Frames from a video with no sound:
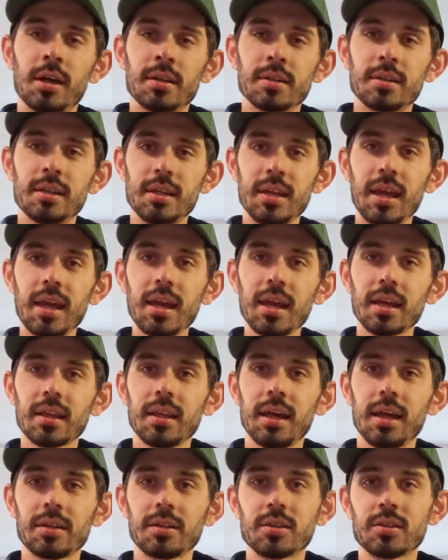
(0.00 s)
Today I'd
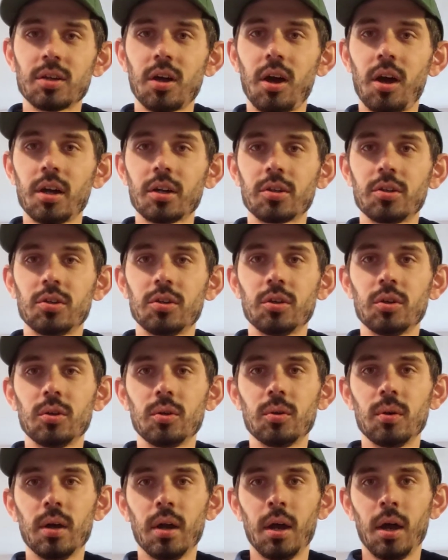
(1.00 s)
like to talk to
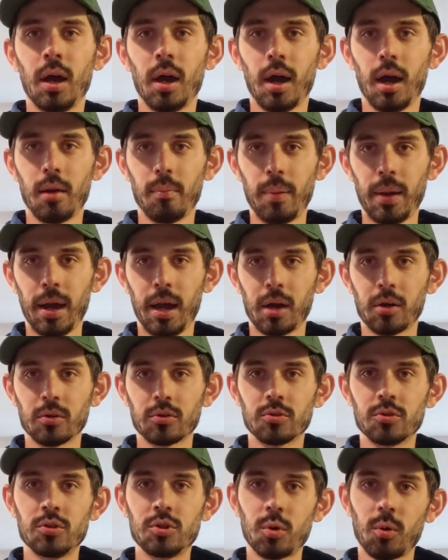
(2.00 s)
you about
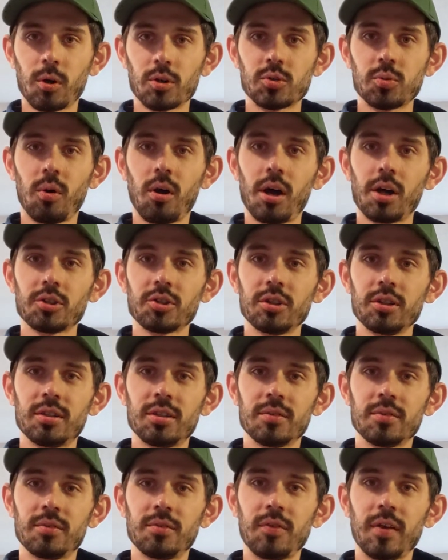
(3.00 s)
George
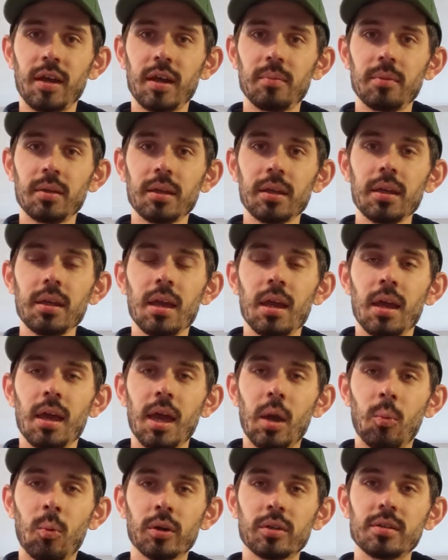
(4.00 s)
Washington's family
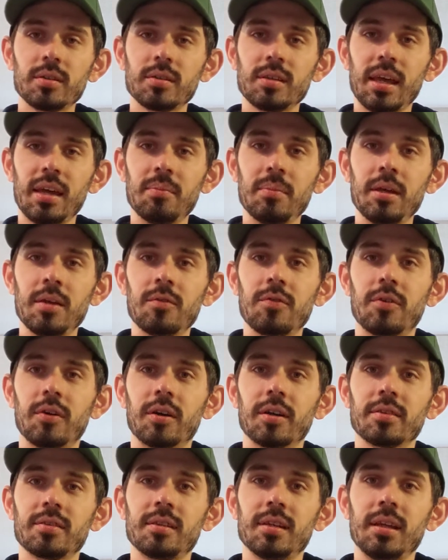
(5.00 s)
and what does that mean for
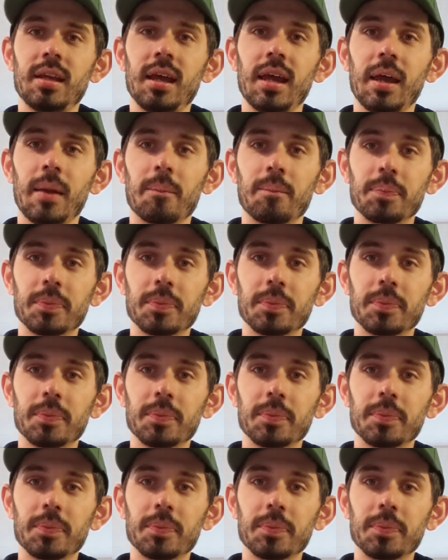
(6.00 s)
us today.